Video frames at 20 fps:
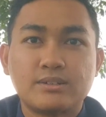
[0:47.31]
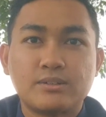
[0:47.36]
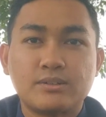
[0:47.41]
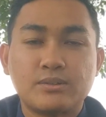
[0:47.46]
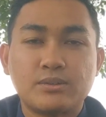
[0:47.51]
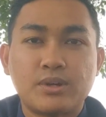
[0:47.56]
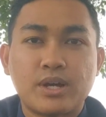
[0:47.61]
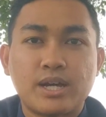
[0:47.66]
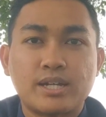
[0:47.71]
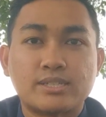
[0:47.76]

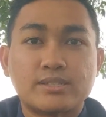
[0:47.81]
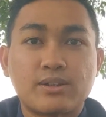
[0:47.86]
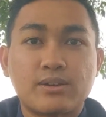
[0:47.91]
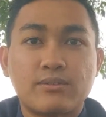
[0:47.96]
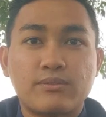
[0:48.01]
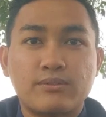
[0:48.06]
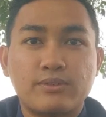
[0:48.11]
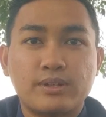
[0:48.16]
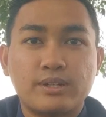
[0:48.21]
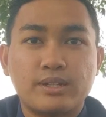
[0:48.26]
who has
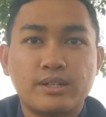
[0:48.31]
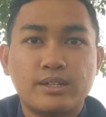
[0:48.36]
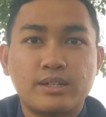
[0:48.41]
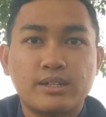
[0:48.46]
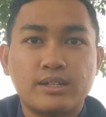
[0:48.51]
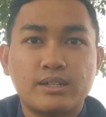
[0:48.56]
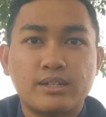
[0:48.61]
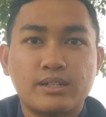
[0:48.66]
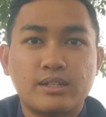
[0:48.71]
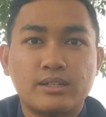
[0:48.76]

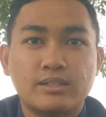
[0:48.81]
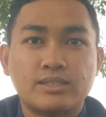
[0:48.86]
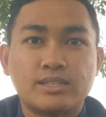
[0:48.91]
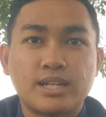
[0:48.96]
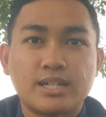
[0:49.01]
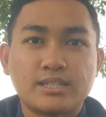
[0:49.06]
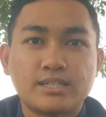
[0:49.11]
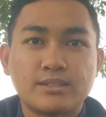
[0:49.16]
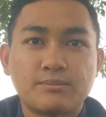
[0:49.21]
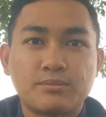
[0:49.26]
offered a
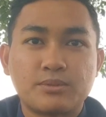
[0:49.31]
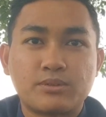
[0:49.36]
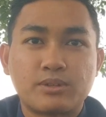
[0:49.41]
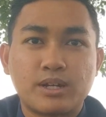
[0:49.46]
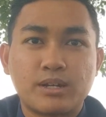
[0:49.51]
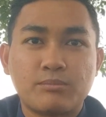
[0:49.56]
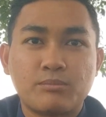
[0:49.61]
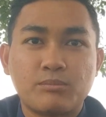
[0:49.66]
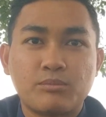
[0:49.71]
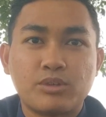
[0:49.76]
testing
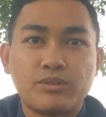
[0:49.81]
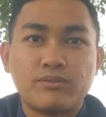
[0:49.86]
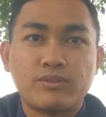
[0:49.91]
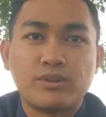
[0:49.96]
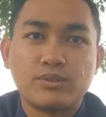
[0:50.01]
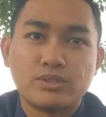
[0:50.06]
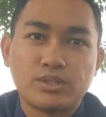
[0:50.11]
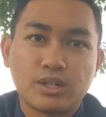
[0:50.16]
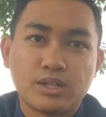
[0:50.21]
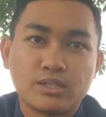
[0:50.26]
program with
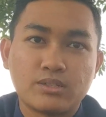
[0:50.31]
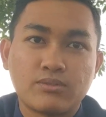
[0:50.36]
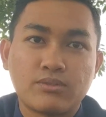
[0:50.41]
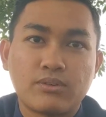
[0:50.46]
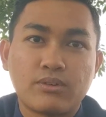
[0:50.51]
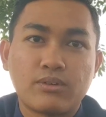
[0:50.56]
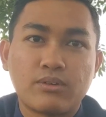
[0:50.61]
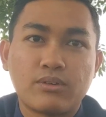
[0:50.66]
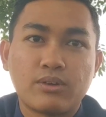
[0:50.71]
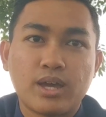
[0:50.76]
no charge
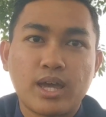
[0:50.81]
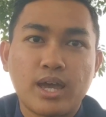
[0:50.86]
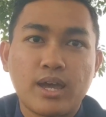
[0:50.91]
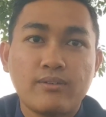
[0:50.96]
for